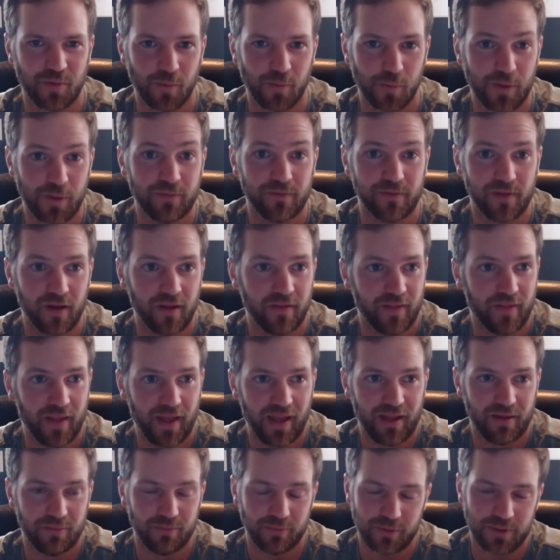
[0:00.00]
where we've done
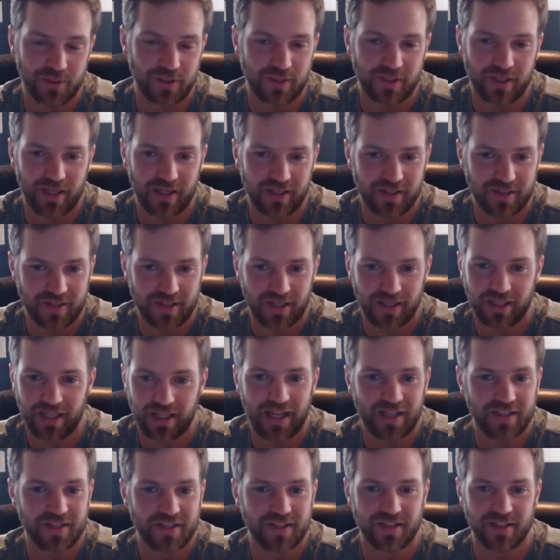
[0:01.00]
that. We just kind of say
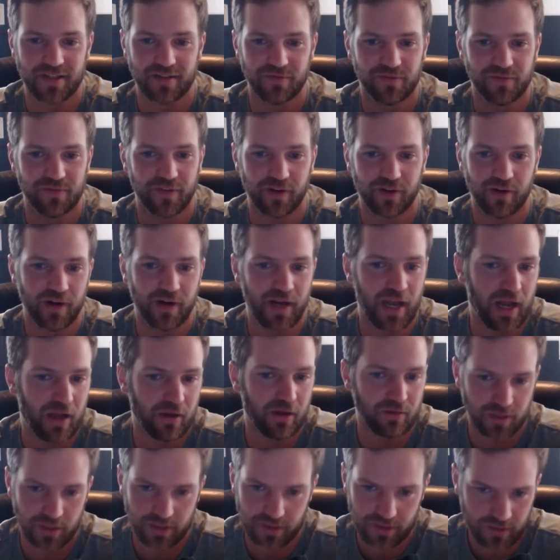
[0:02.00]
yes and figure it
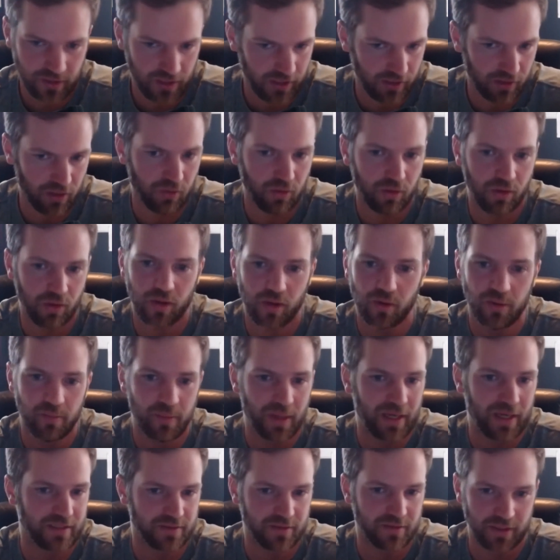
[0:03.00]
out, just like going all the way
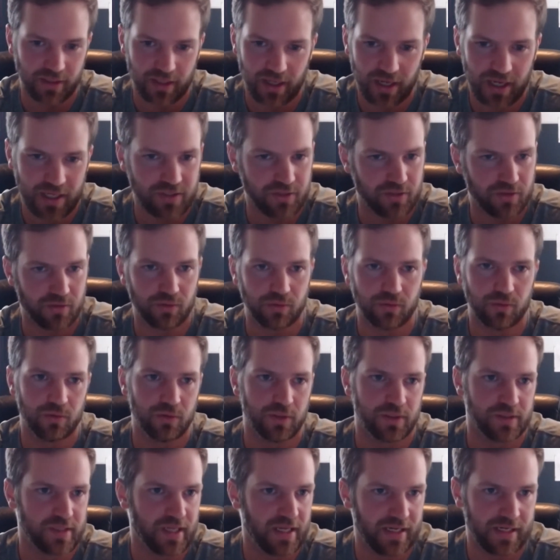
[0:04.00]
back to like high
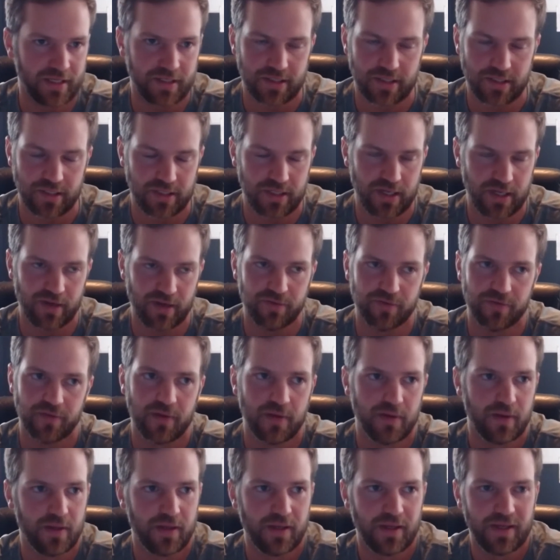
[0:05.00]
school and tennis and stuff.
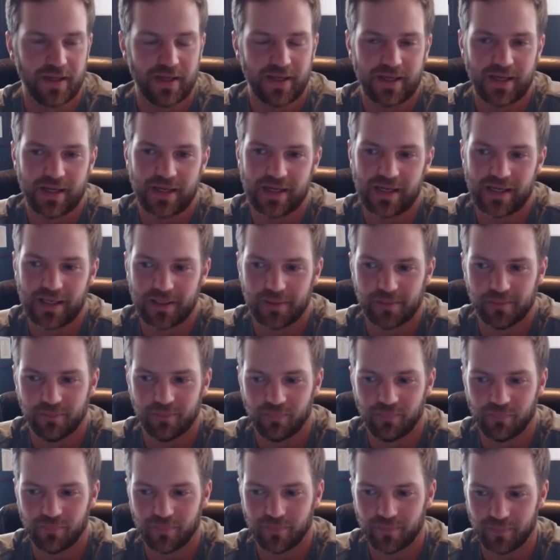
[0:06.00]

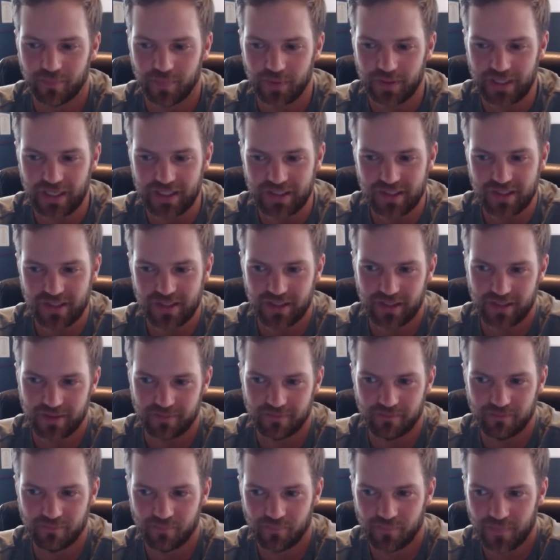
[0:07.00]
But that's
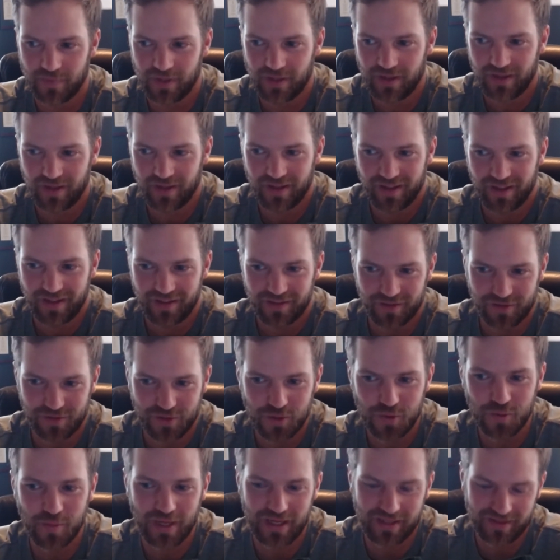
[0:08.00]
the
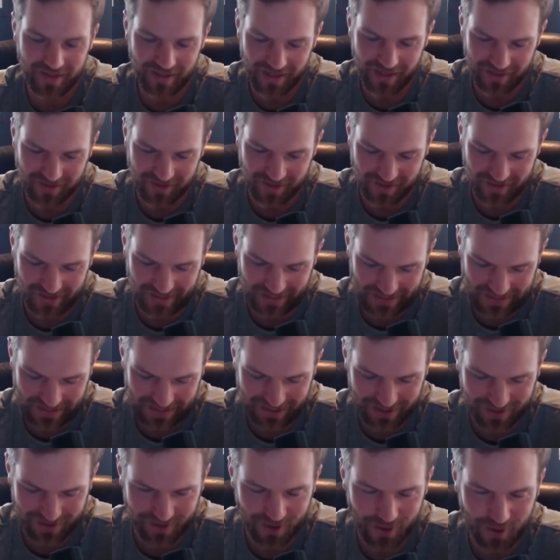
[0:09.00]
two main things is like,
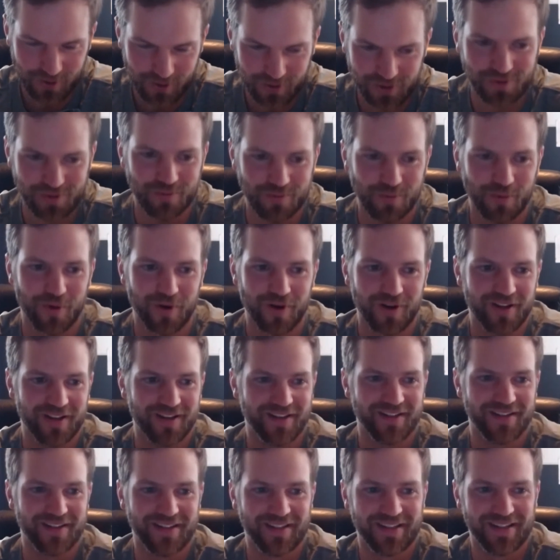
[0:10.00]
know what you want